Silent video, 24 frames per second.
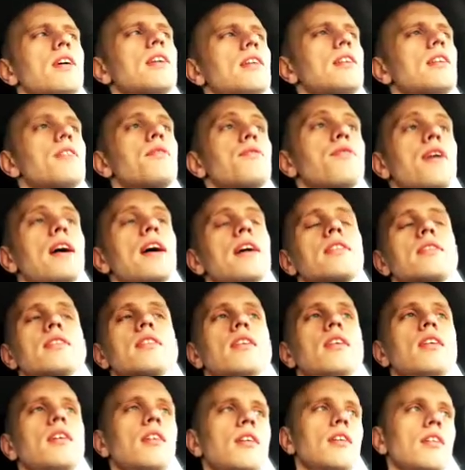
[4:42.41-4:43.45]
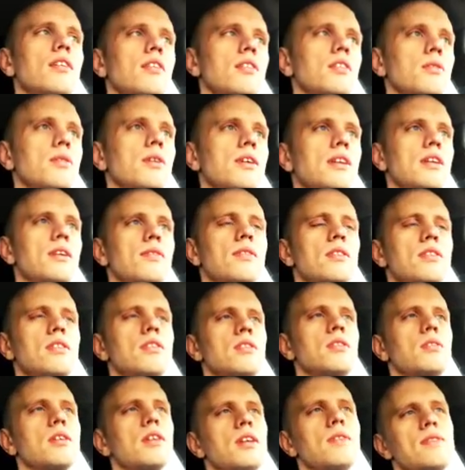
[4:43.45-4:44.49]
And in fact, you can
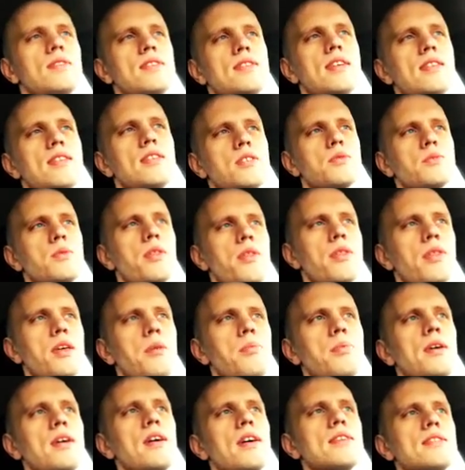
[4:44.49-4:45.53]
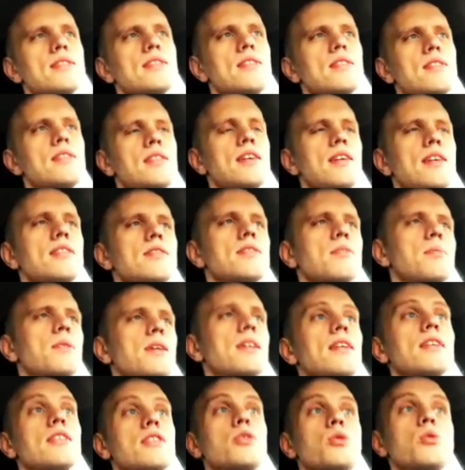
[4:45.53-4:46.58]
even see this with APIs that take something
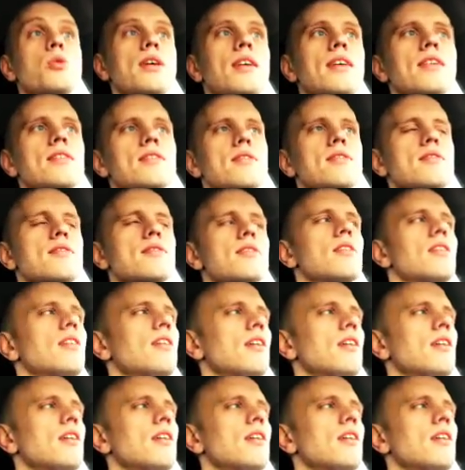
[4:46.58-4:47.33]
like 2 ints.